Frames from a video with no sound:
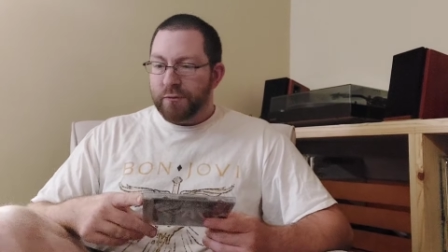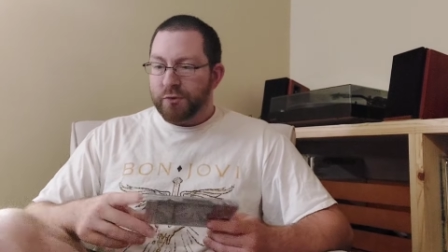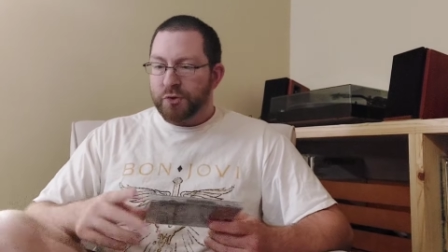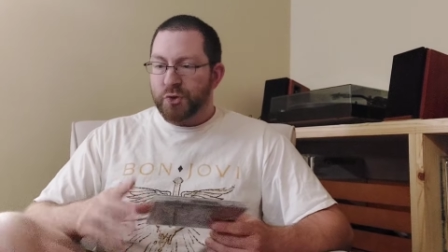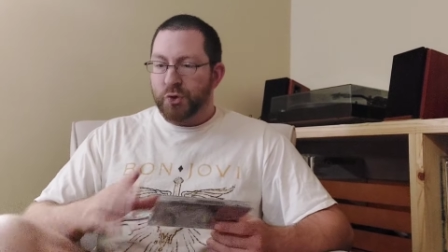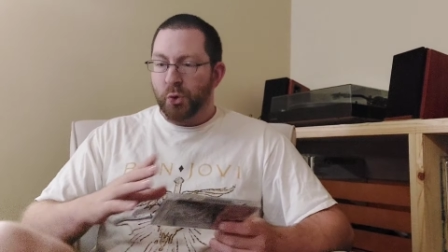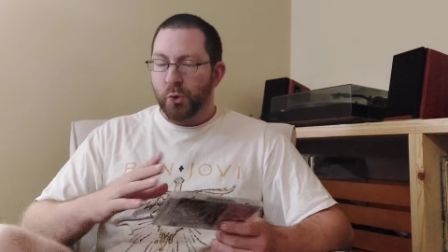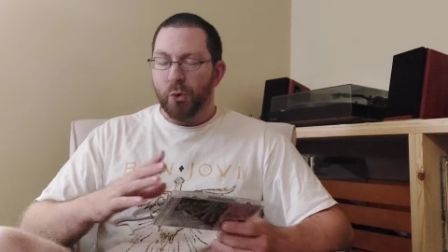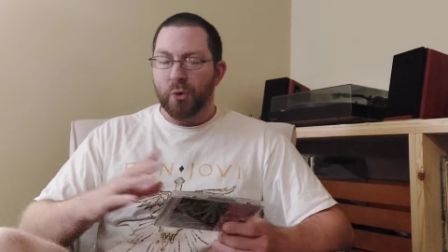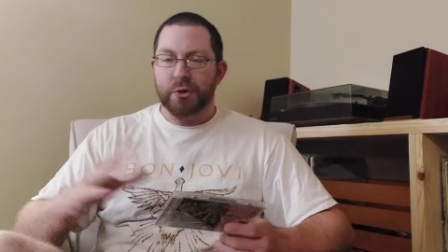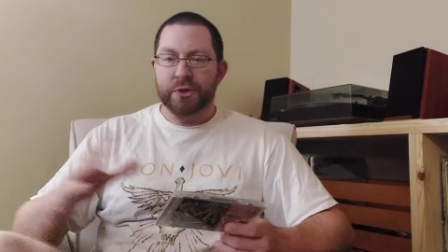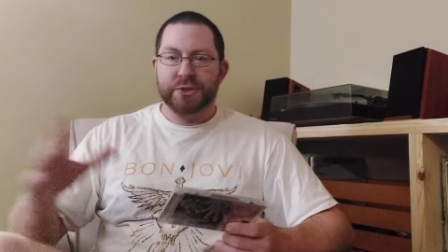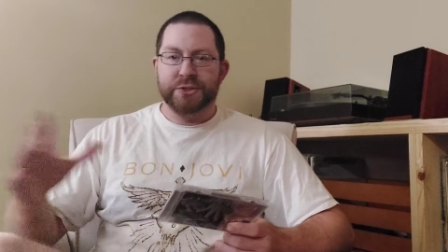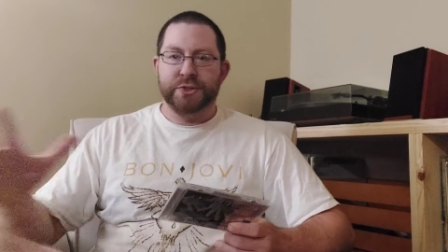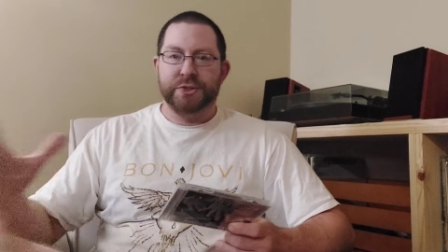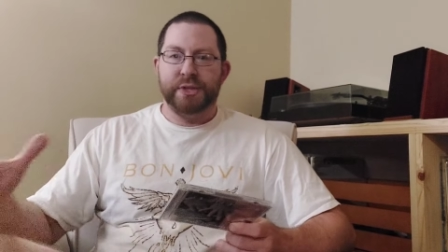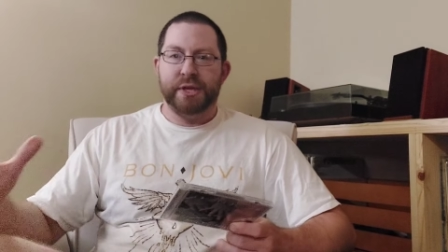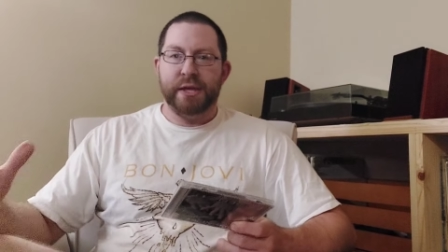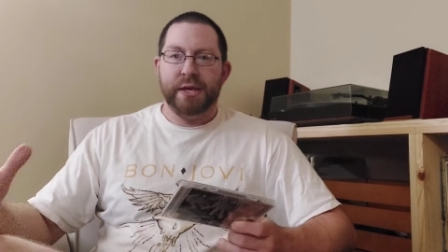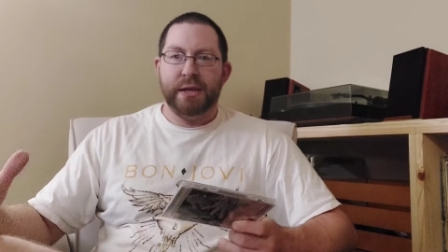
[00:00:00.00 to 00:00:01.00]
towards
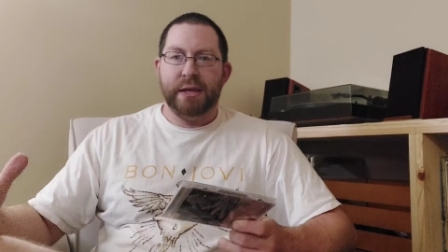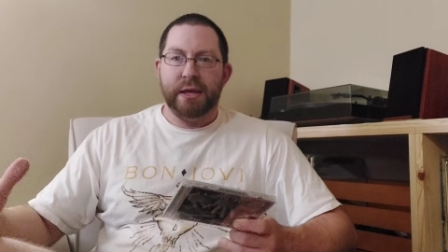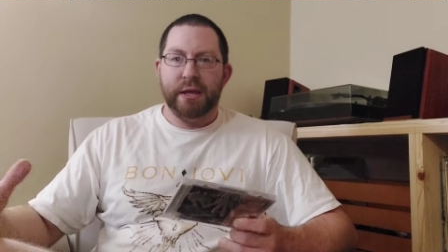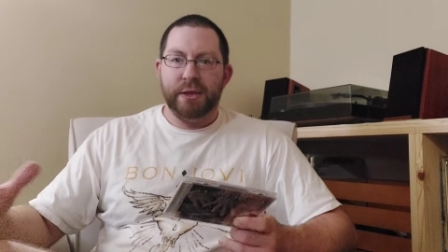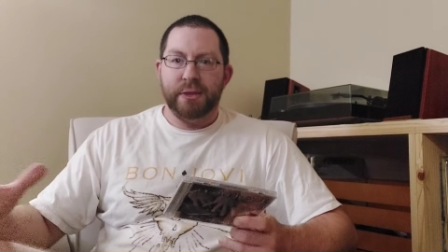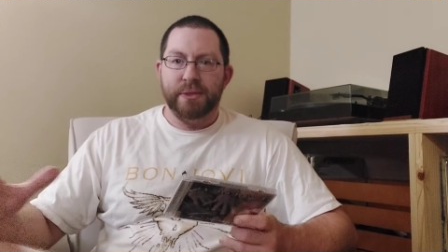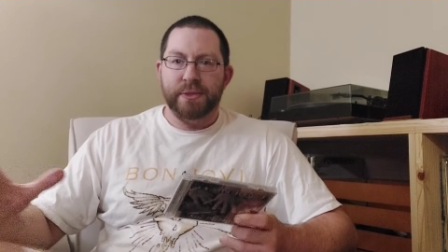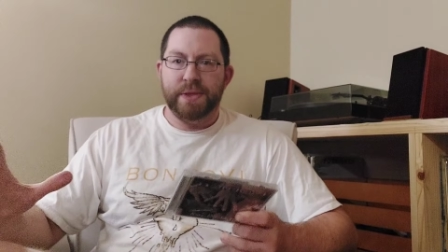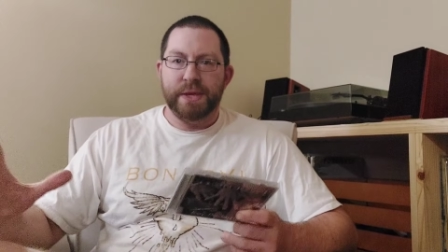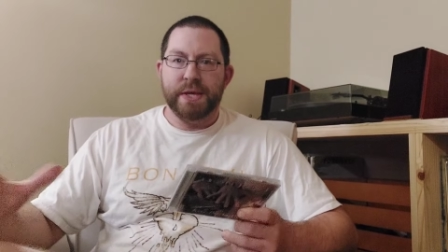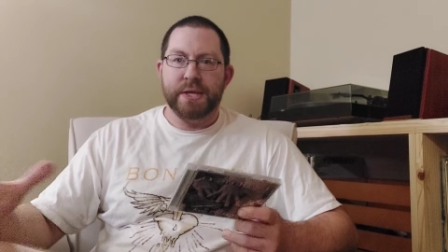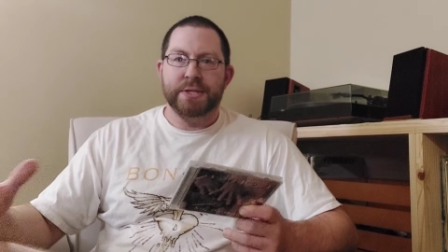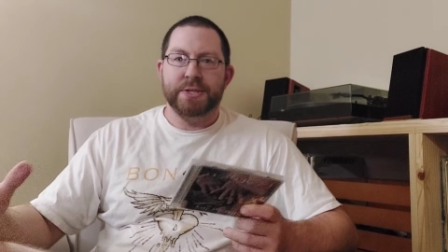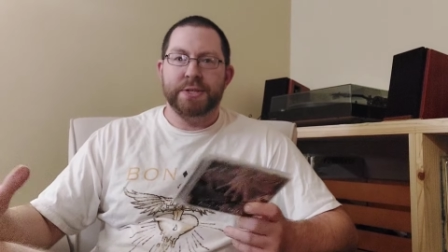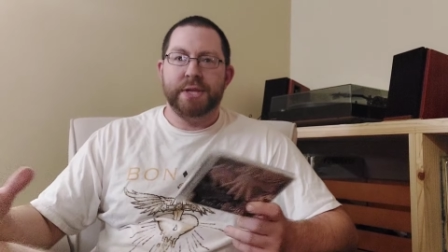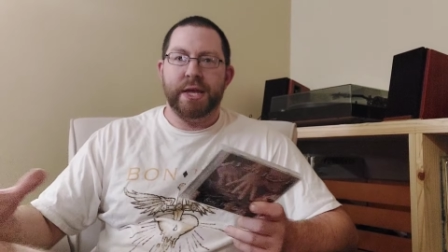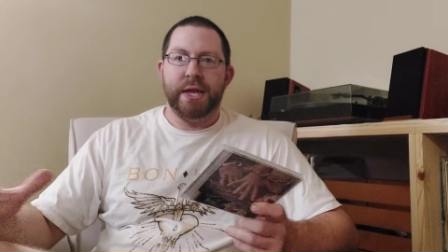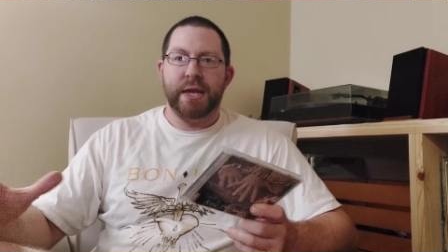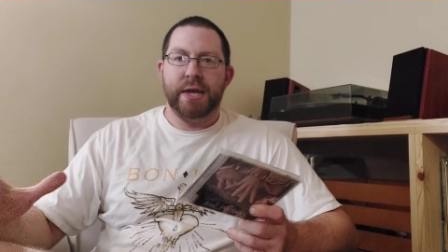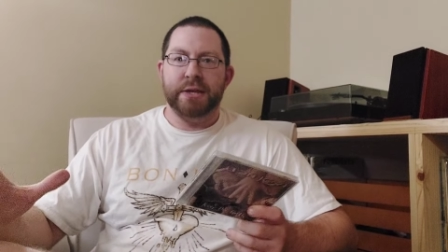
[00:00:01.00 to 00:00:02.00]
the these
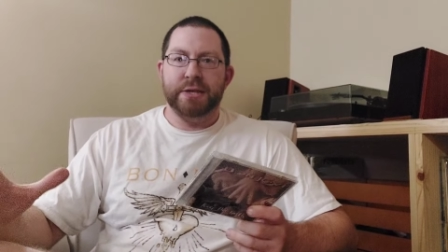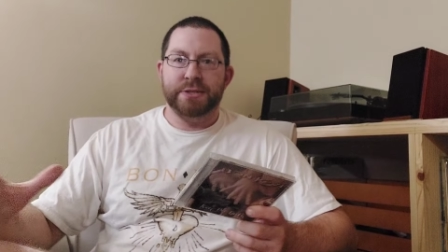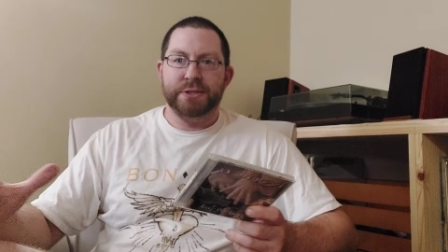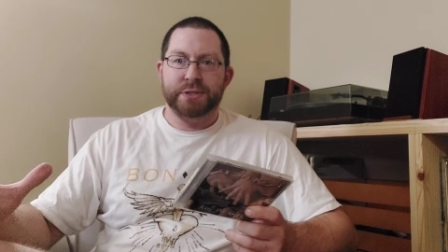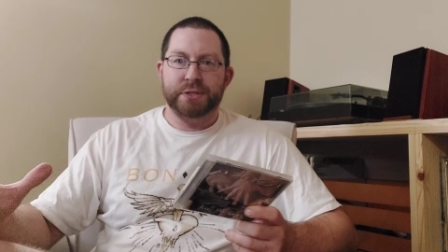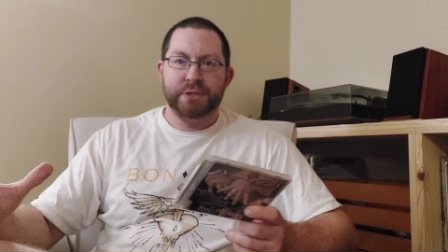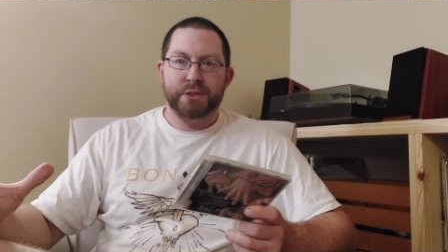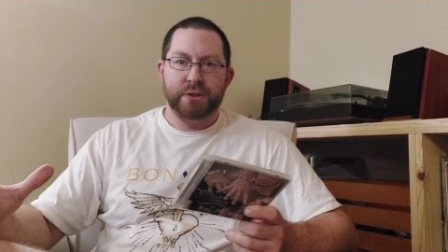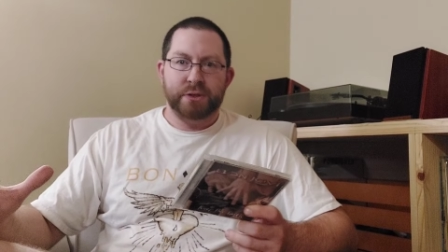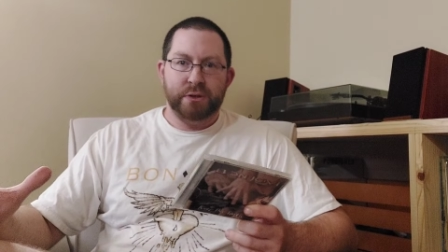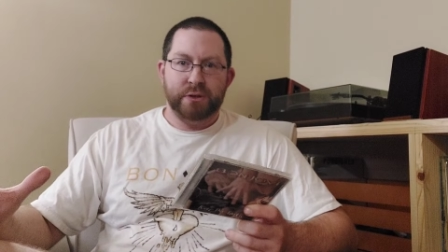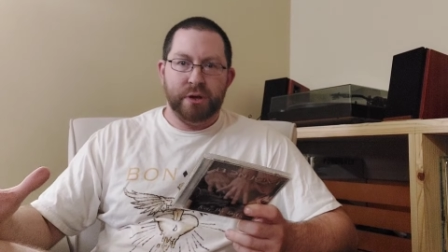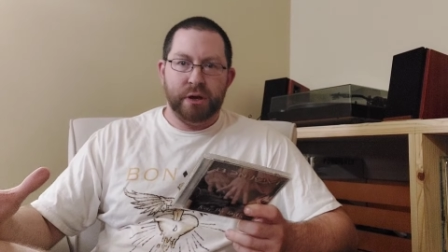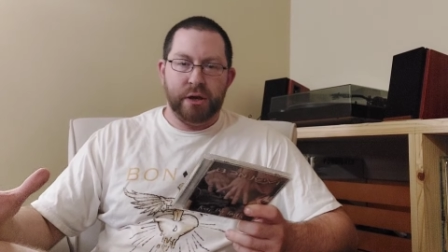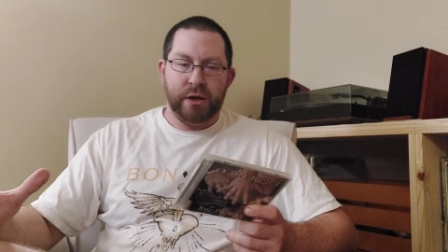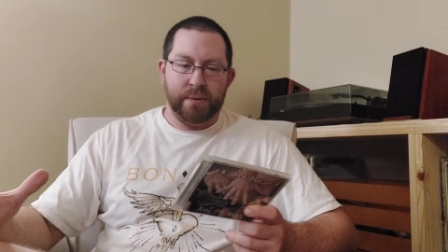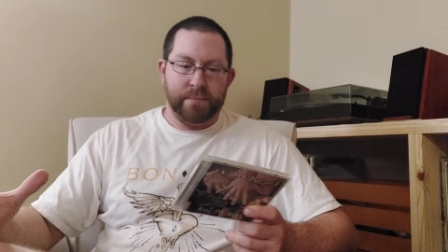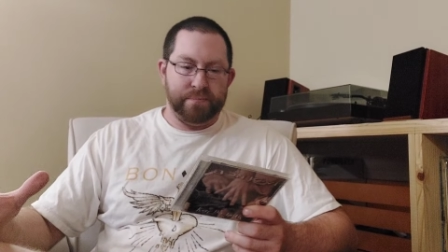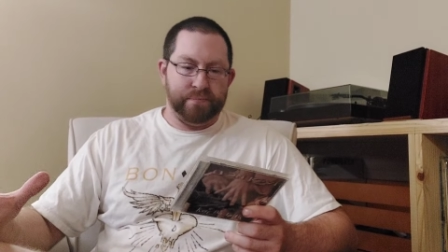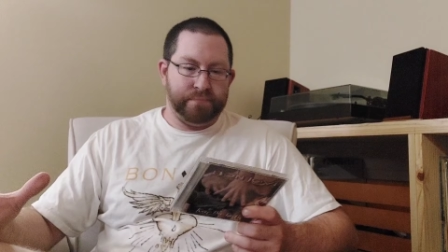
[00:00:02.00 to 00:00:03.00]
days
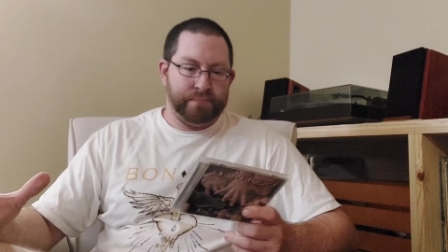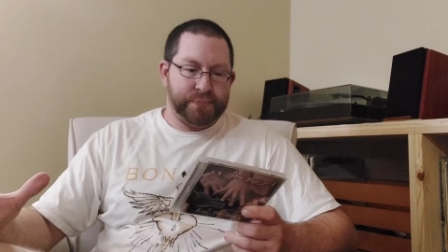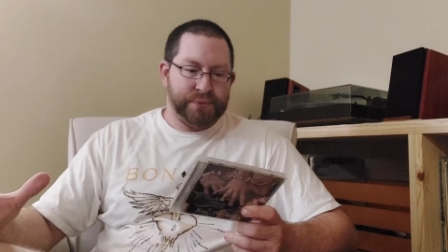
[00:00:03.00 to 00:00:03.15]
um,